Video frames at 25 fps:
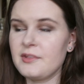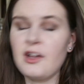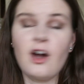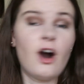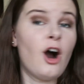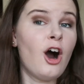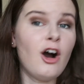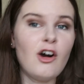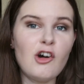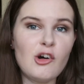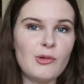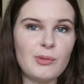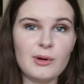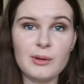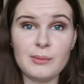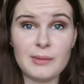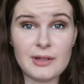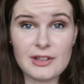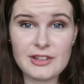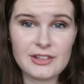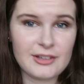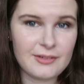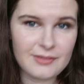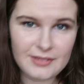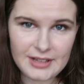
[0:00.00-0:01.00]
horrible
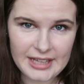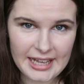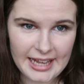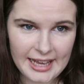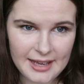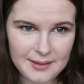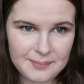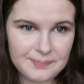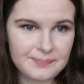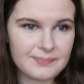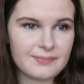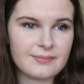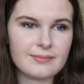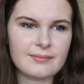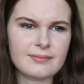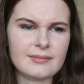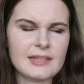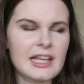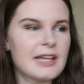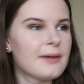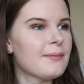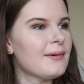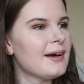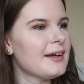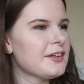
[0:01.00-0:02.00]
months of the year.
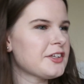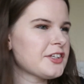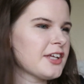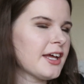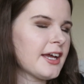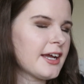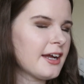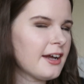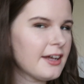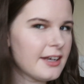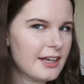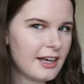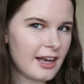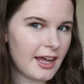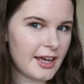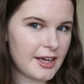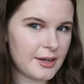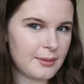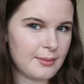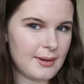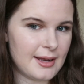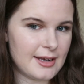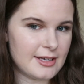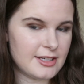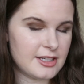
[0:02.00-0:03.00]
Well, actually I kind of
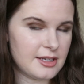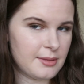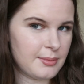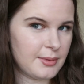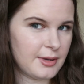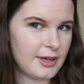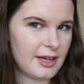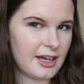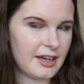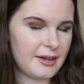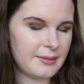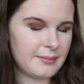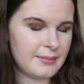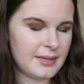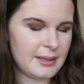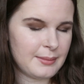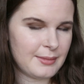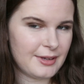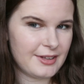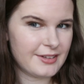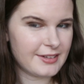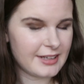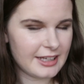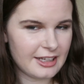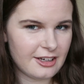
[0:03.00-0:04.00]
like winter, but
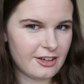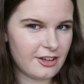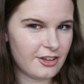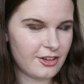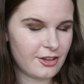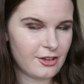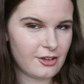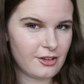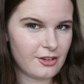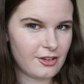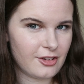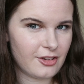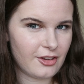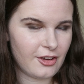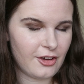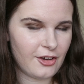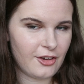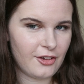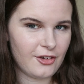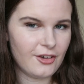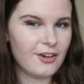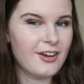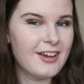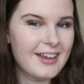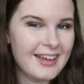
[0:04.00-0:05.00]
my skin doesn't,
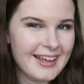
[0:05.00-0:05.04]
so.